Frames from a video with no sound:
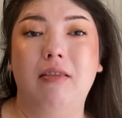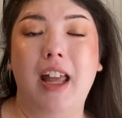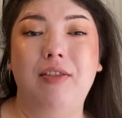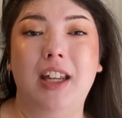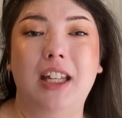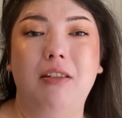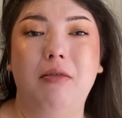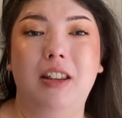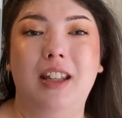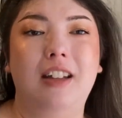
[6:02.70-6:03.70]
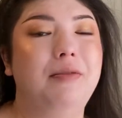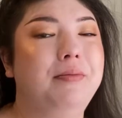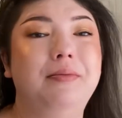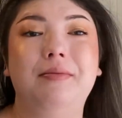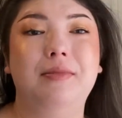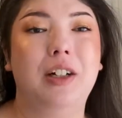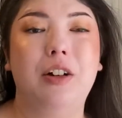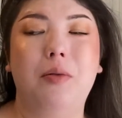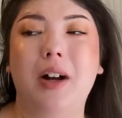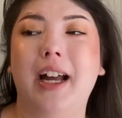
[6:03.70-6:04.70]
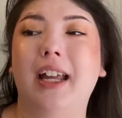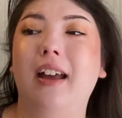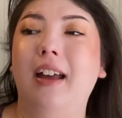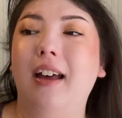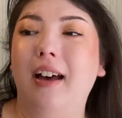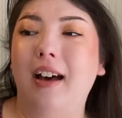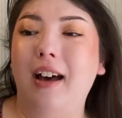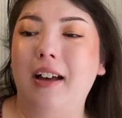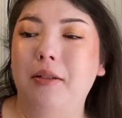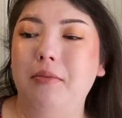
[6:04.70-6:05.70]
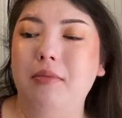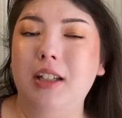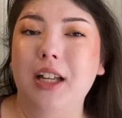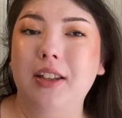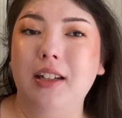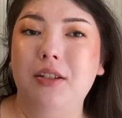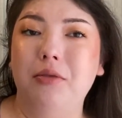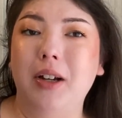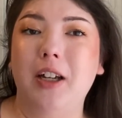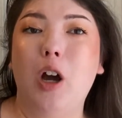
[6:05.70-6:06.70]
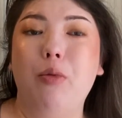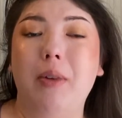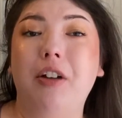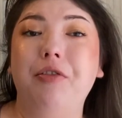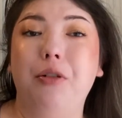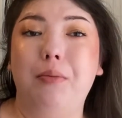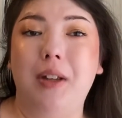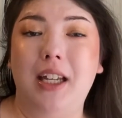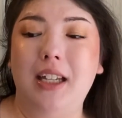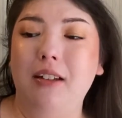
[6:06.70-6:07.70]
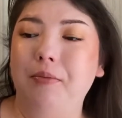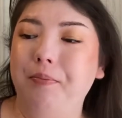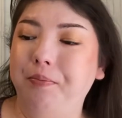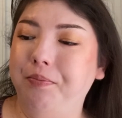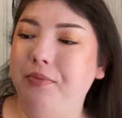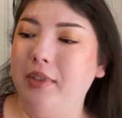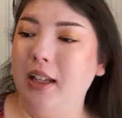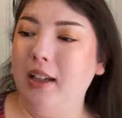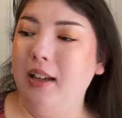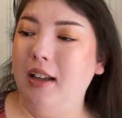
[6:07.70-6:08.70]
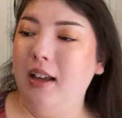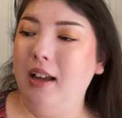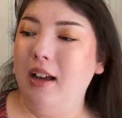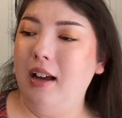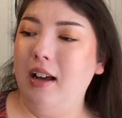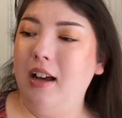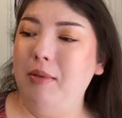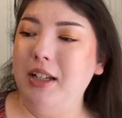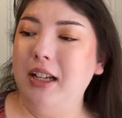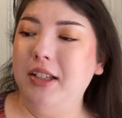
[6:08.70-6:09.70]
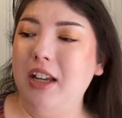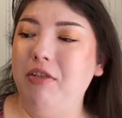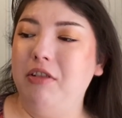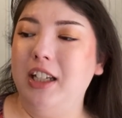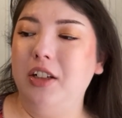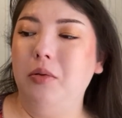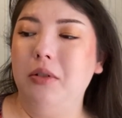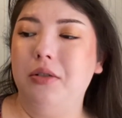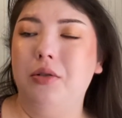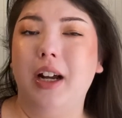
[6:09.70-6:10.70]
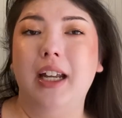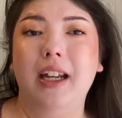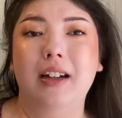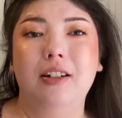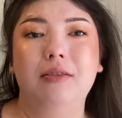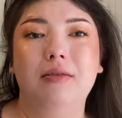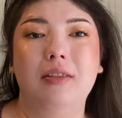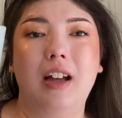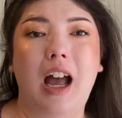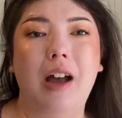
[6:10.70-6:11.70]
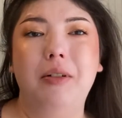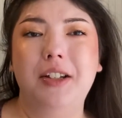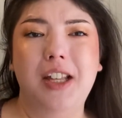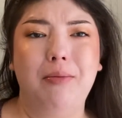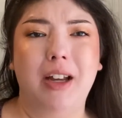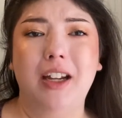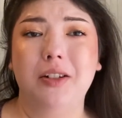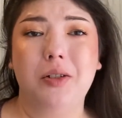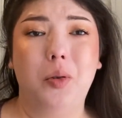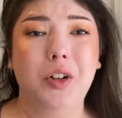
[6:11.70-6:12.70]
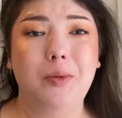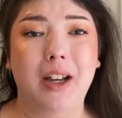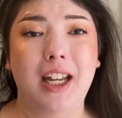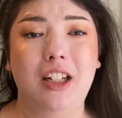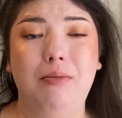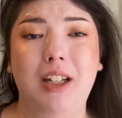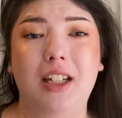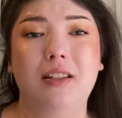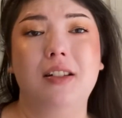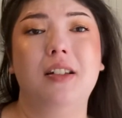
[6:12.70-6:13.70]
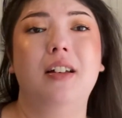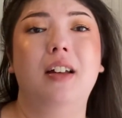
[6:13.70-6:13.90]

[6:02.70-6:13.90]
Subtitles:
heavy-handed with it. Don't know why. Nothing to write home about for me. It does say for thick, coarse, dry hair. I wouldn't say my hair is coarse by any means,